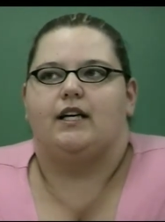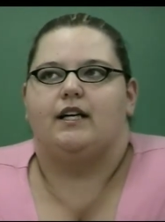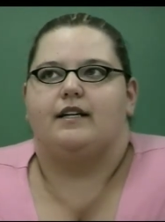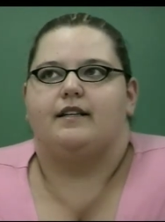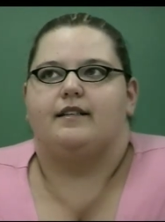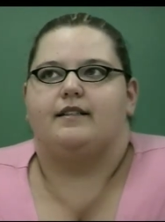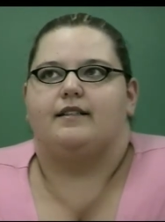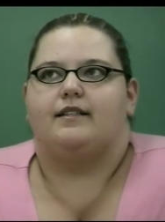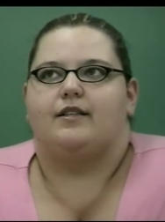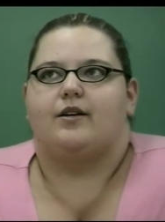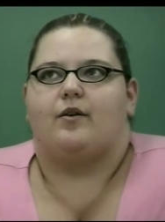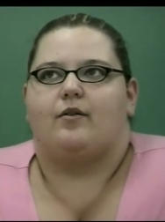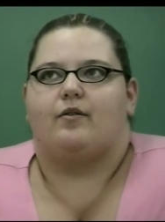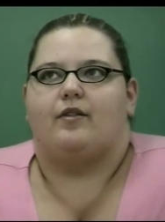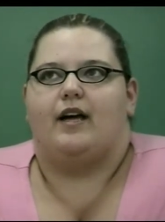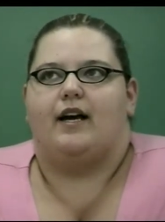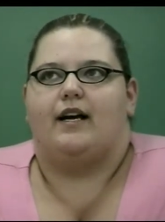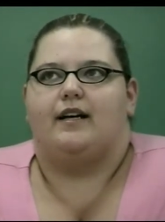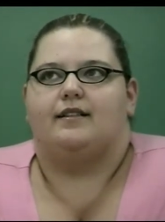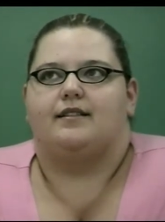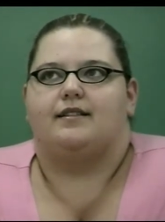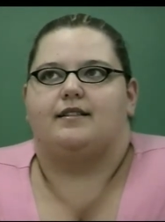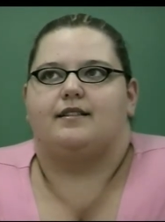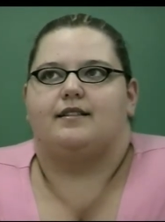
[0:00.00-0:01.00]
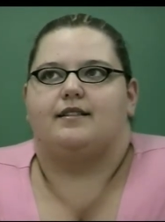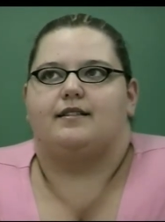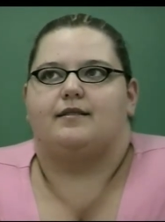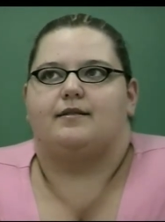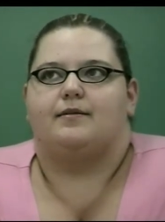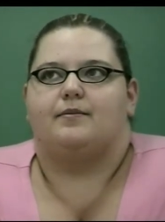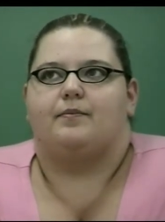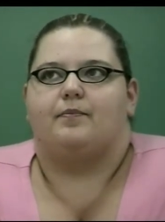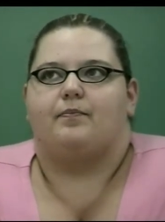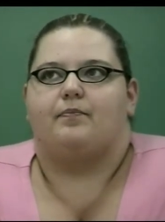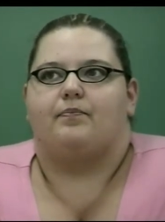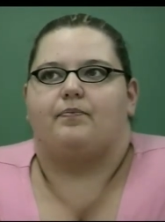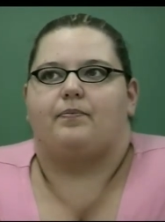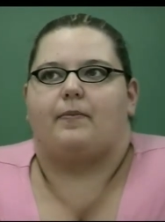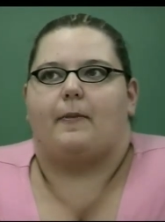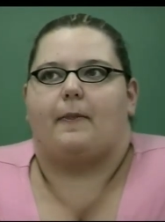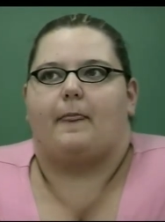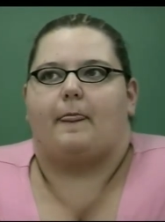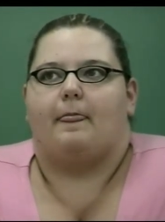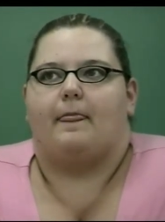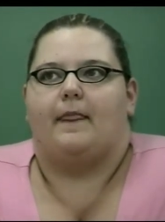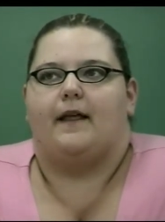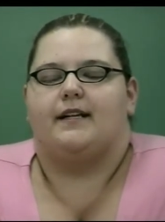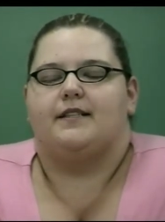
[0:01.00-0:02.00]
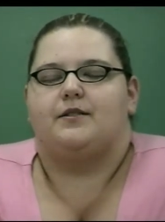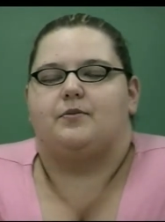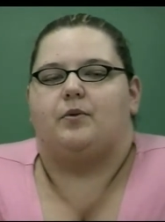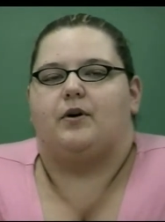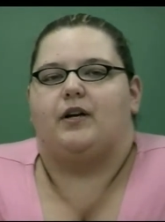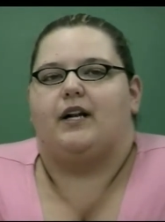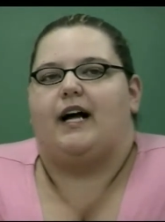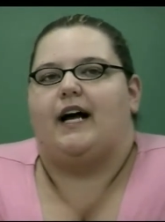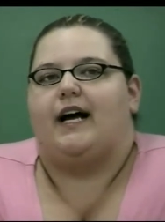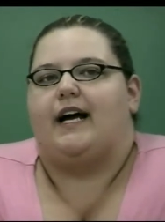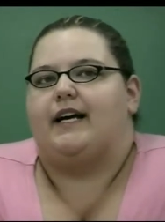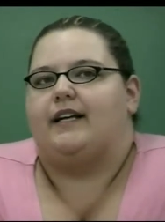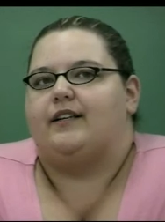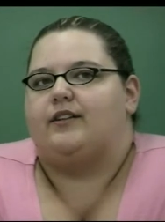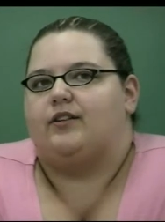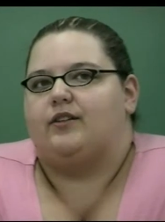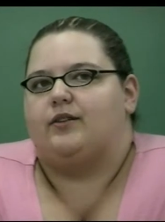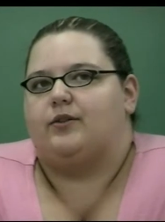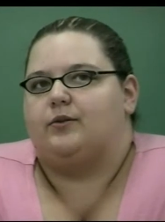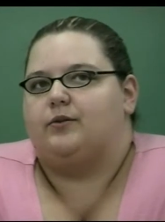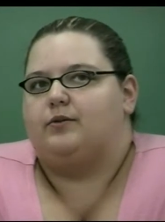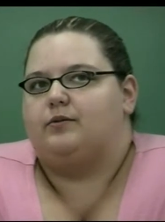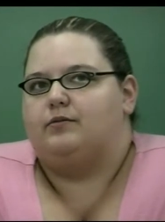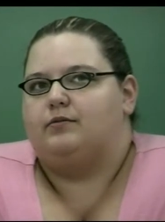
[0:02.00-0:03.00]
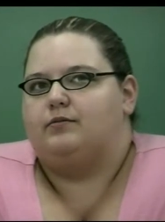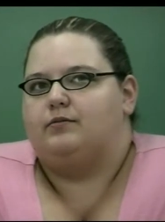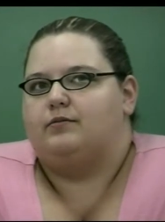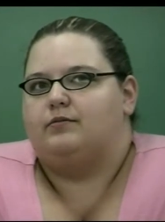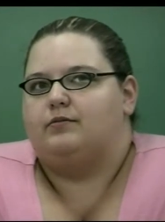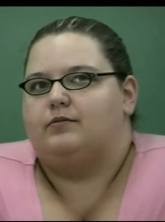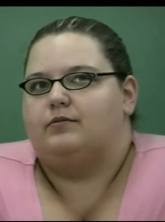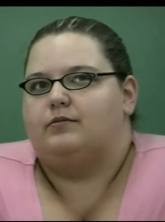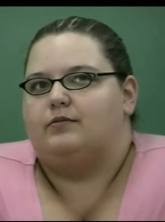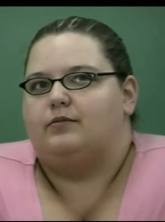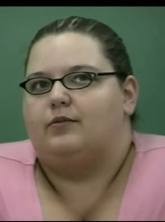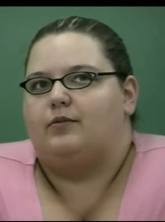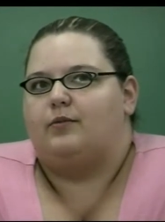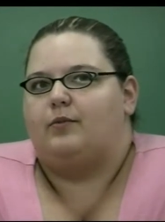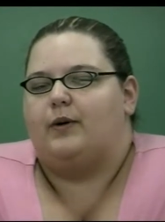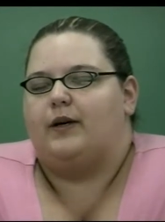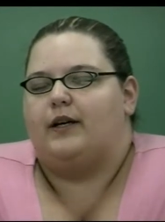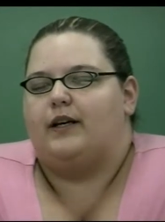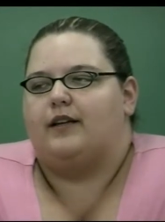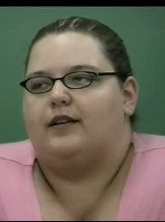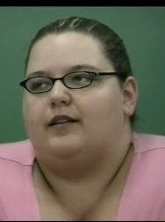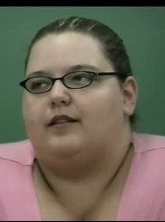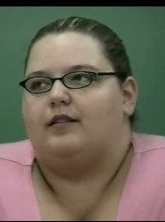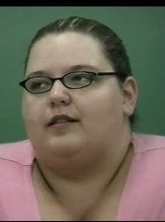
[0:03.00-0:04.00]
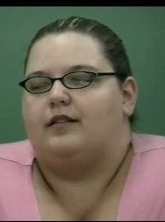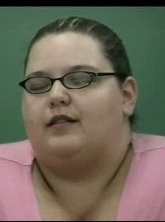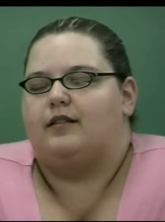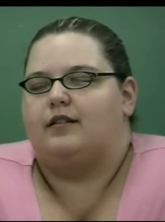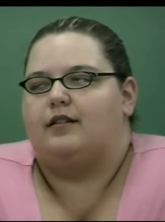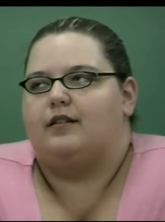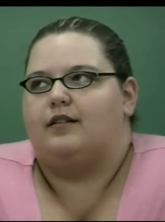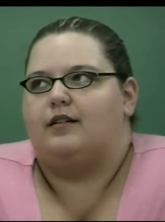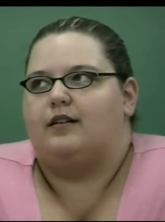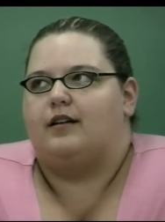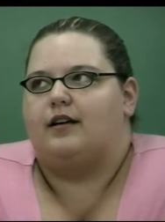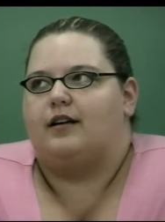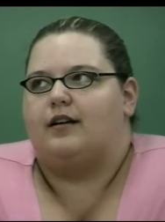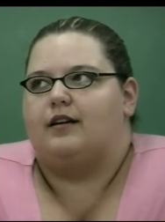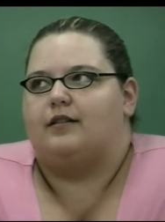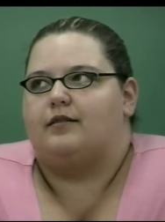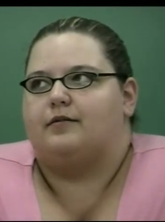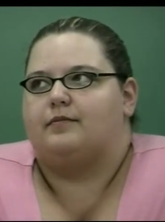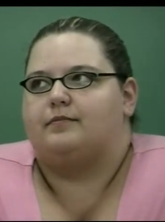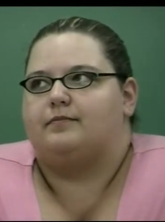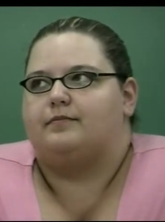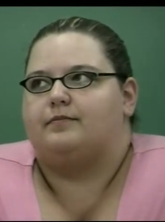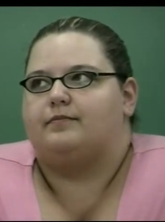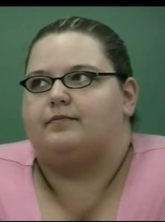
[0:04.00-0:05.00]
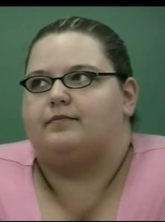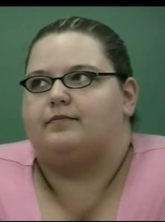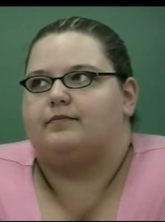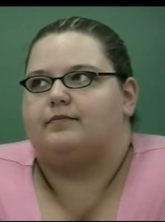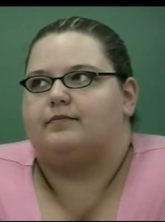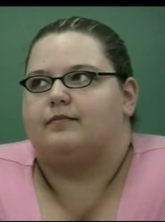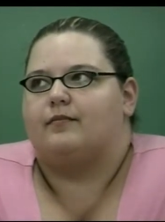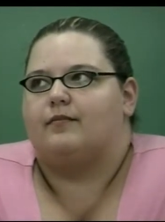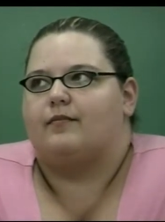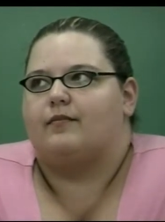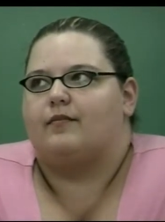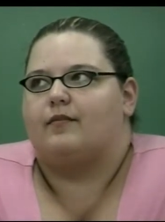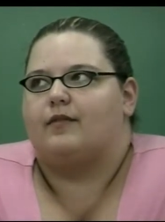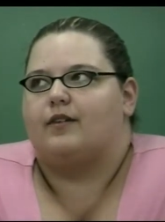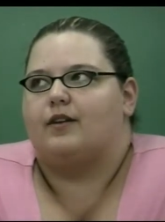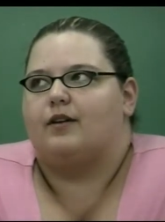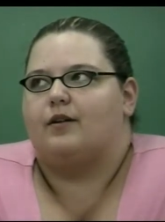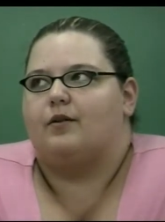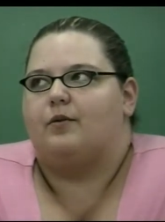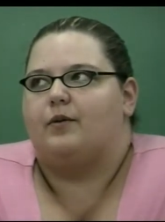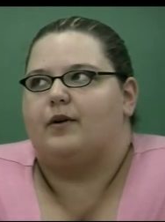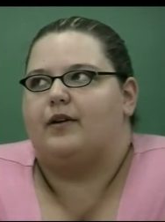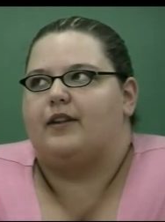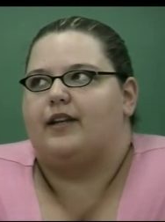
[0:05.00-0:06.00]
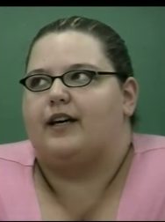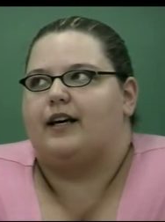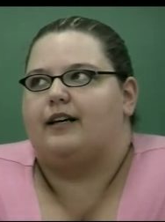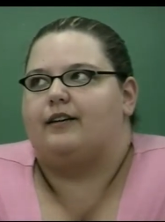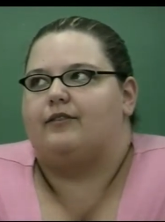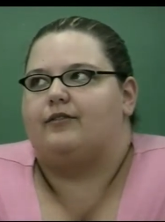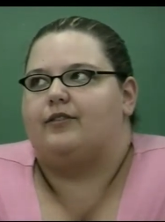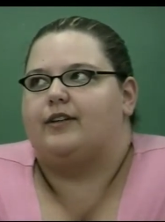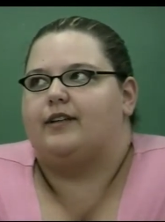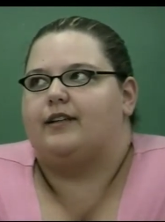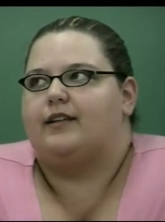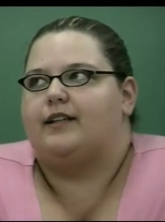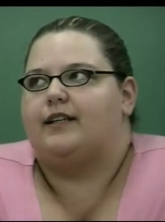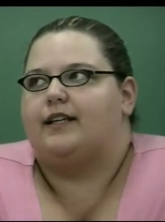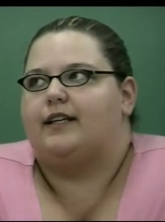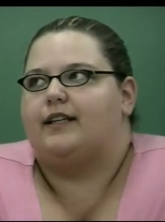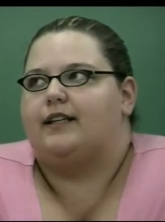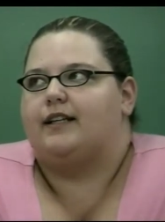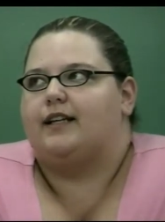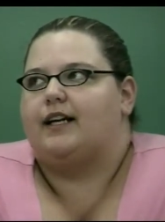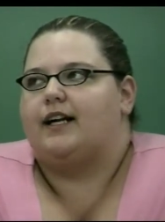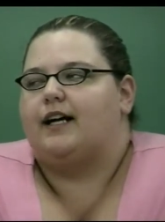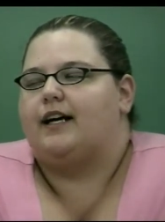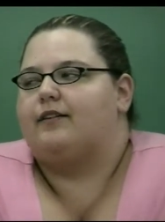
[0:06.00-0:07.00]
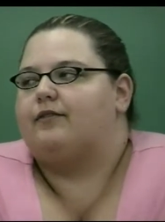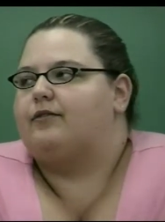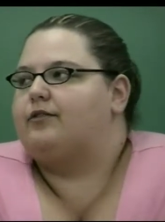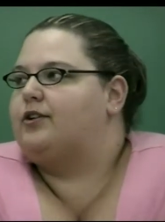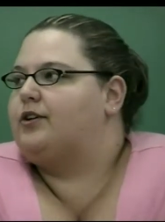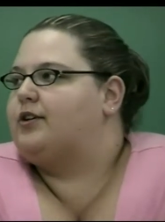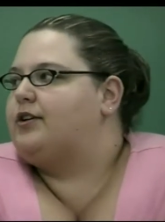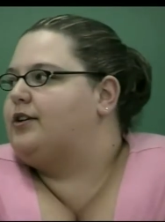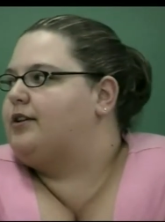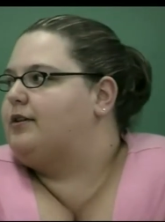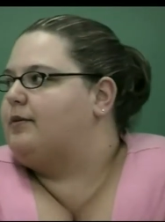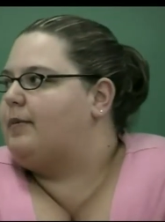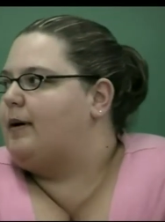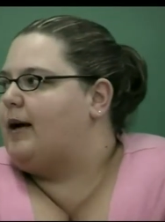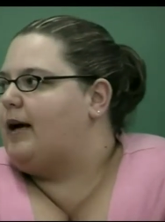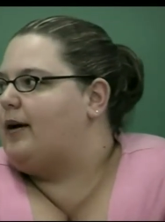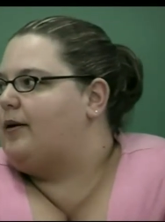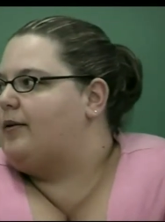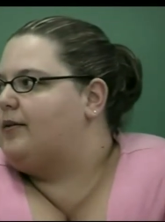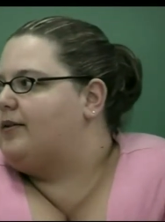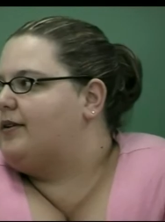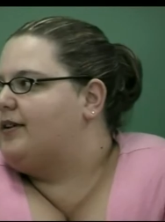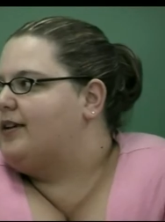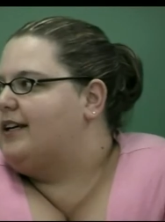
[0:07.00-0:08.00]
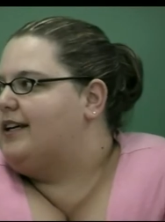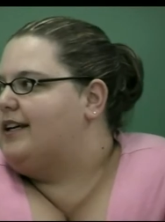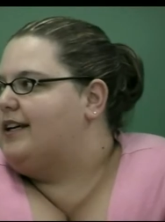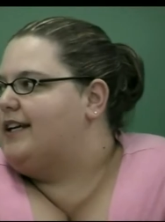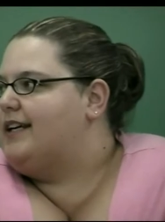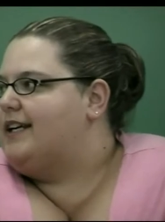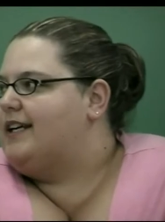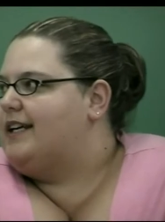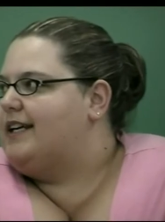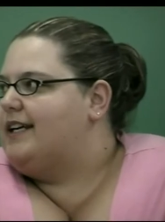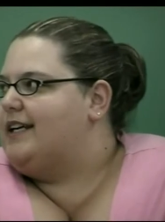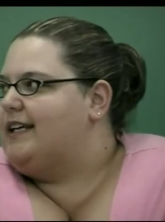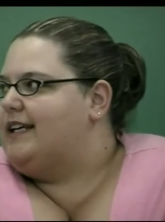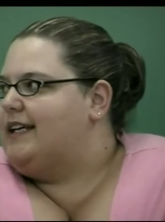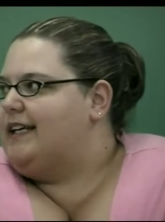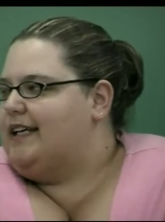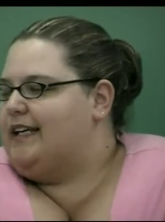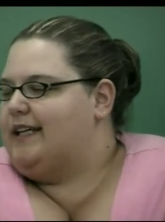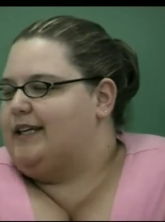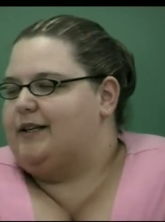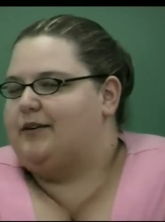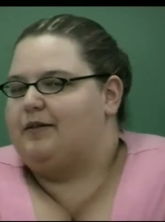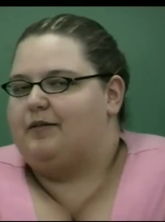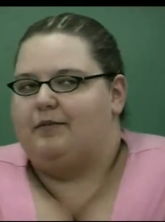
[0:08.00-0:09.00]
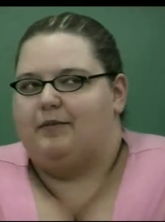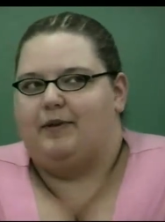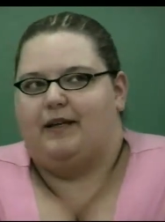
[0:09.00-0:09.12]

So that's, that's what I do with, um, with everything that I've learned about him